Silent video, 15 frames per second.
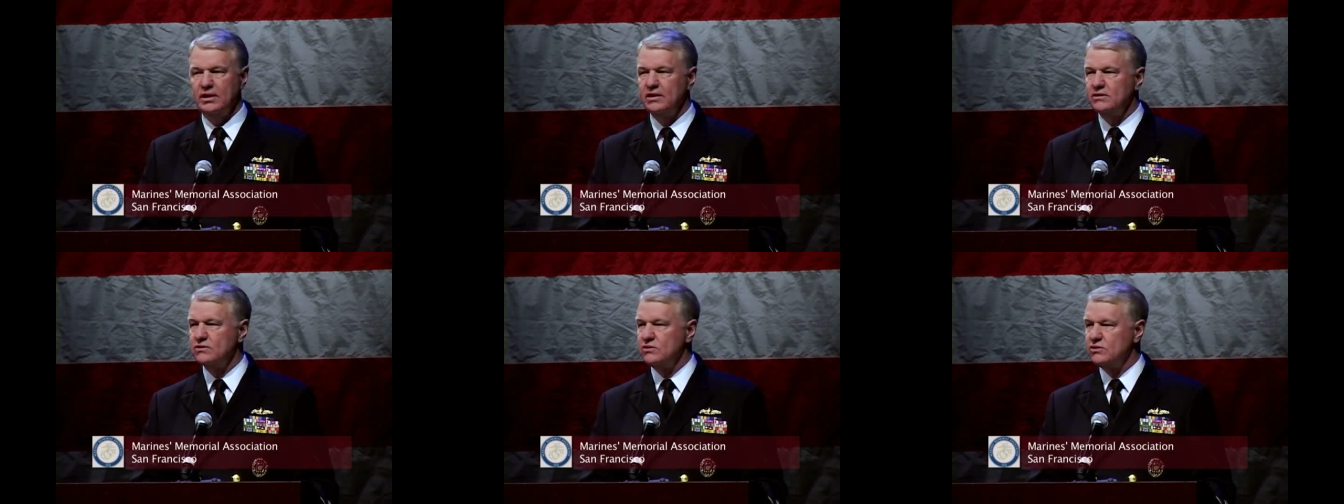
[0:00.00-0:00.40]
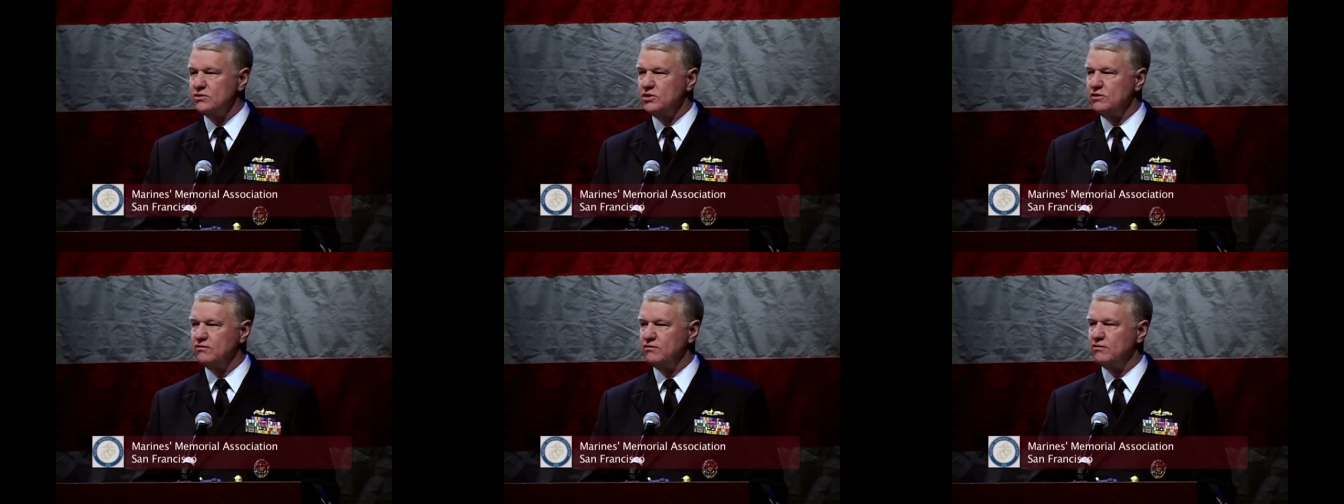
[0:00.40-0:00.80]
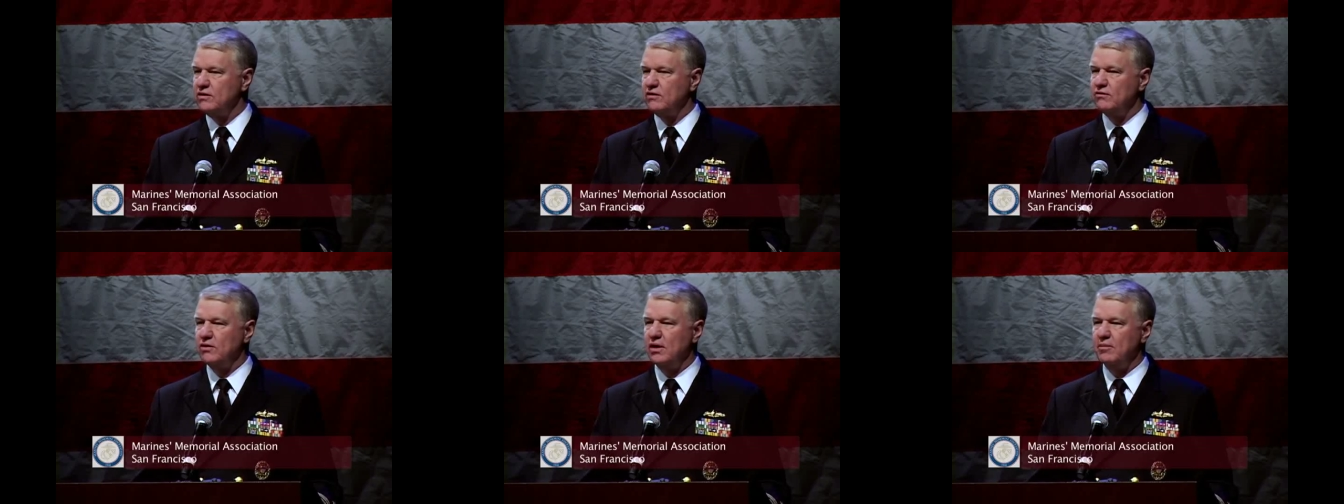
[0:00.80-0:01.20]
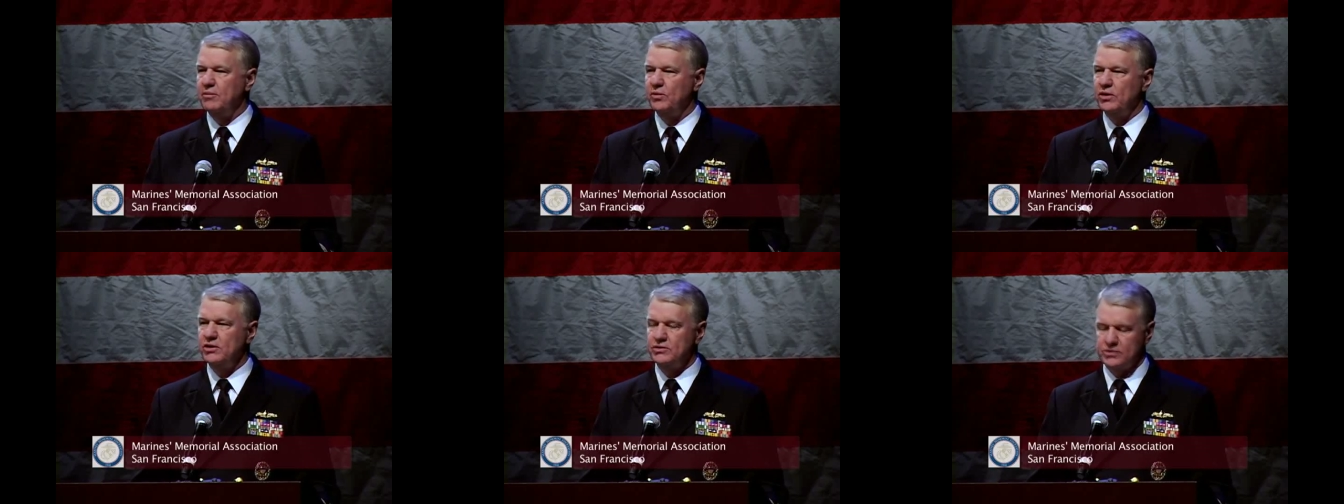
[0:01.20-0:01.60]
as the Chief of Naval
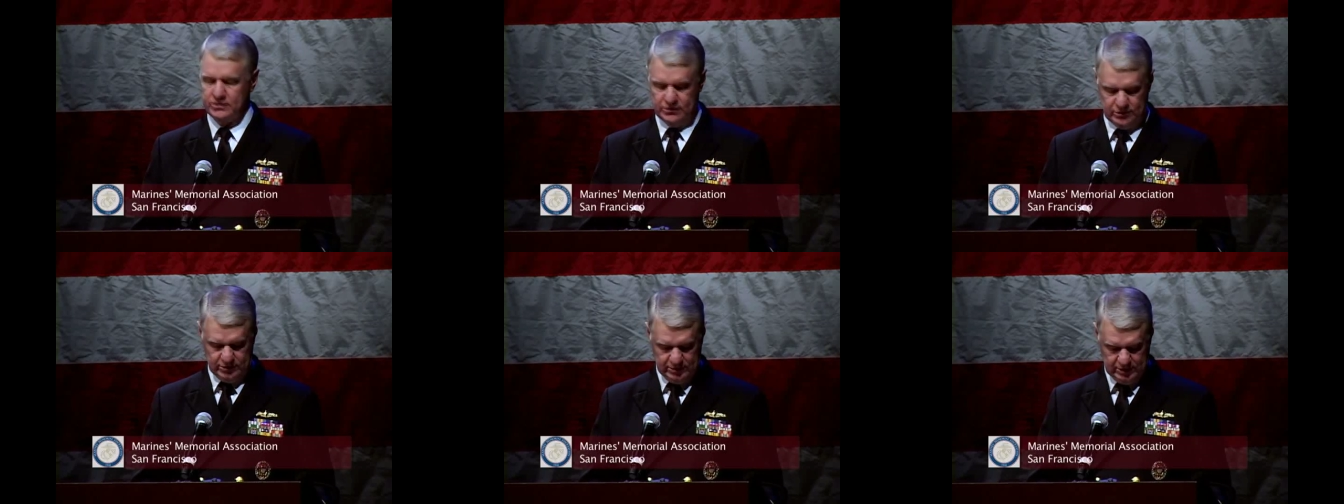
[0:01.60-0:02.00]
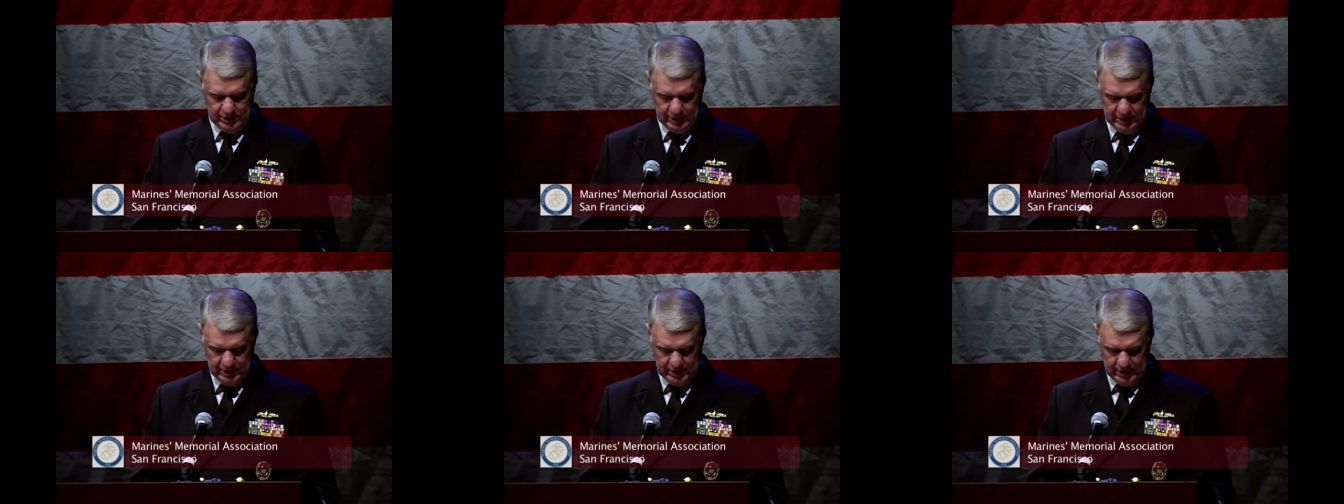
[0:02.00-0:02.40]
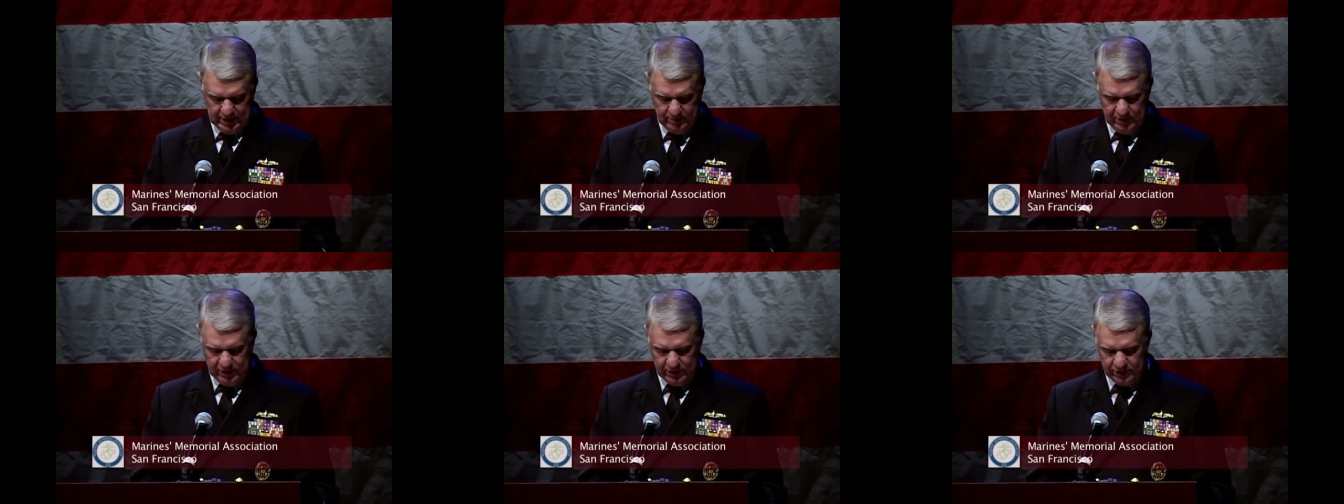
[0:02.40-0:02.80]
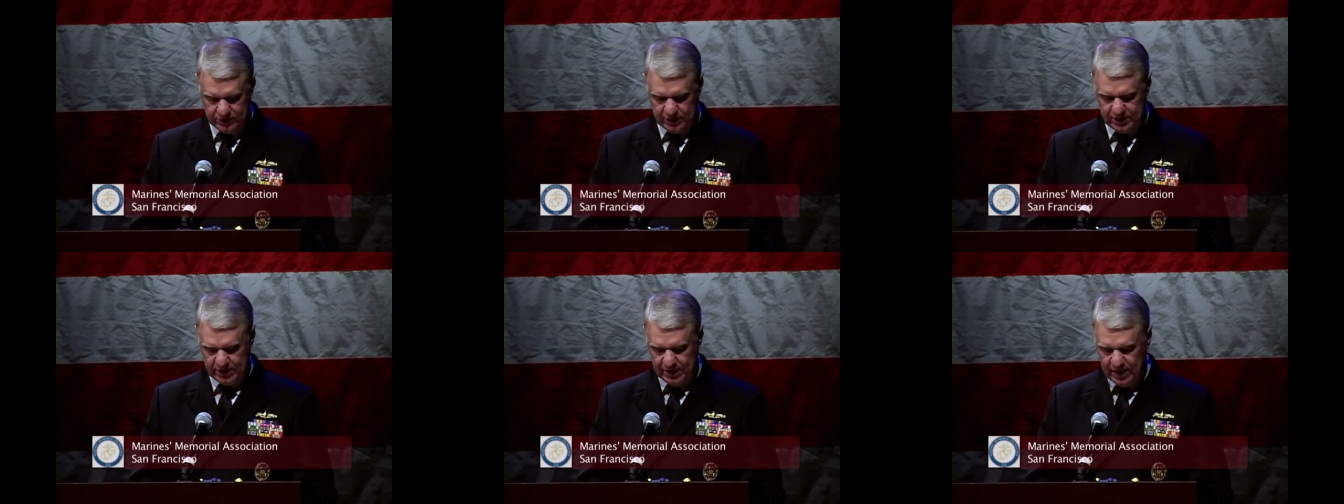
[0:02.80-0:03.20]
Operations,
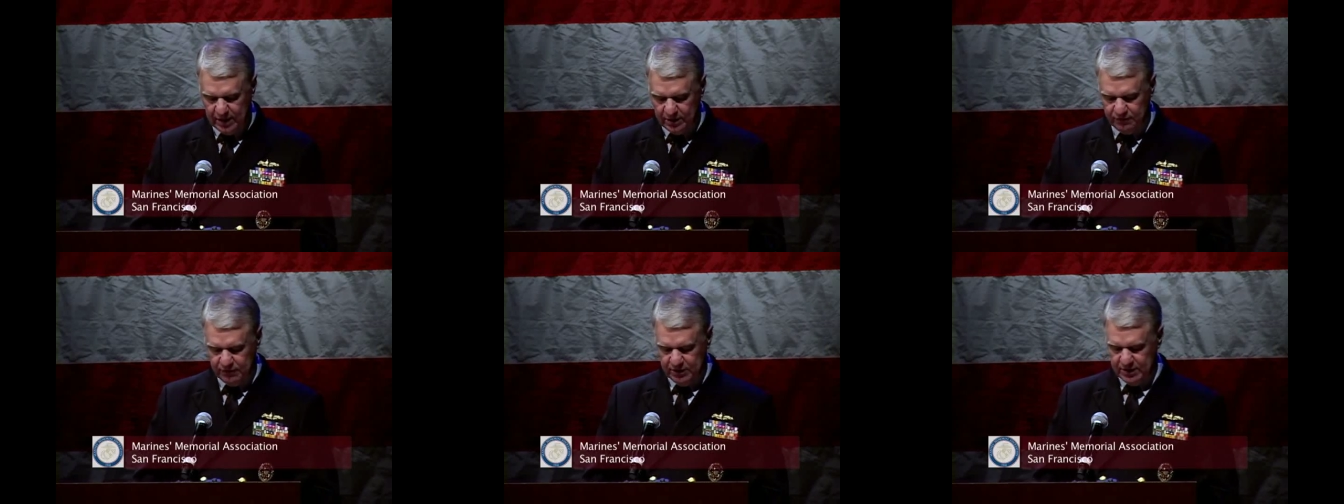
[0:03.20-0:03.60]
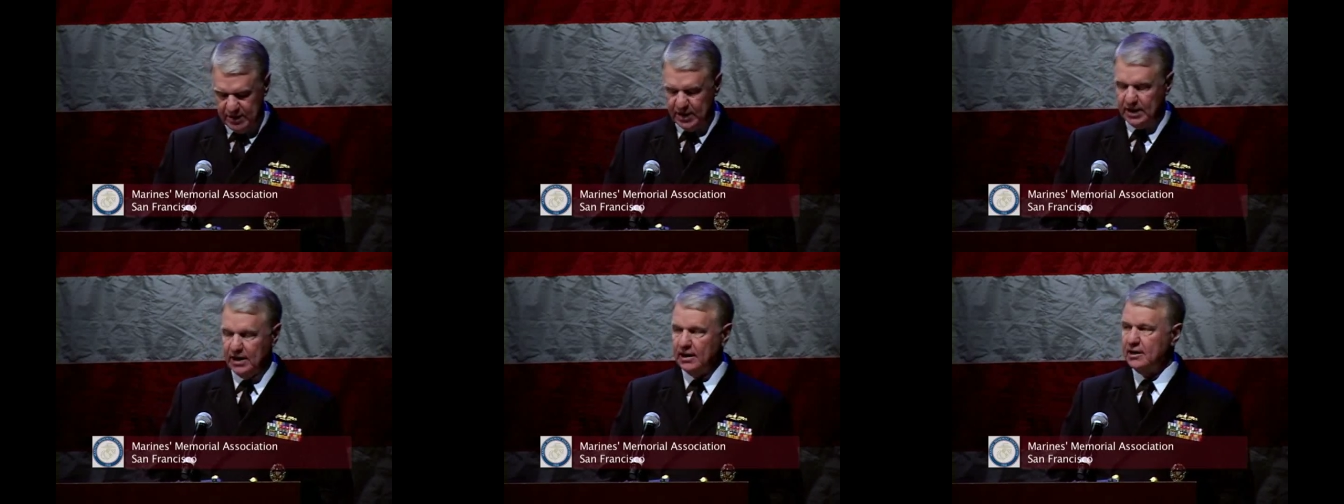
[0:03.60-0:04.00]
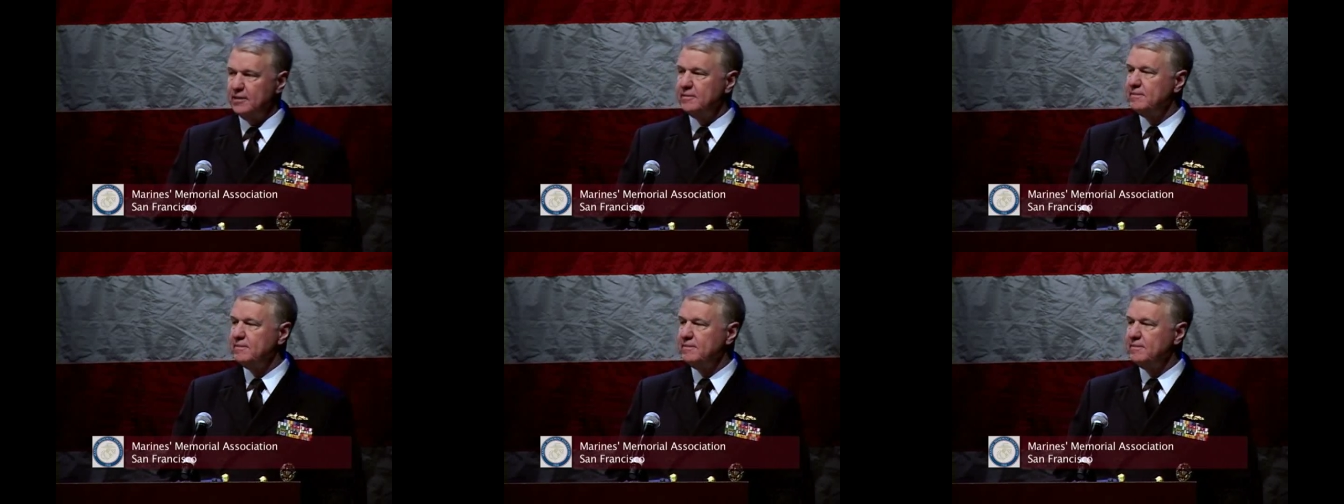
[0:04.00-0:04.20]
because at the end of the day,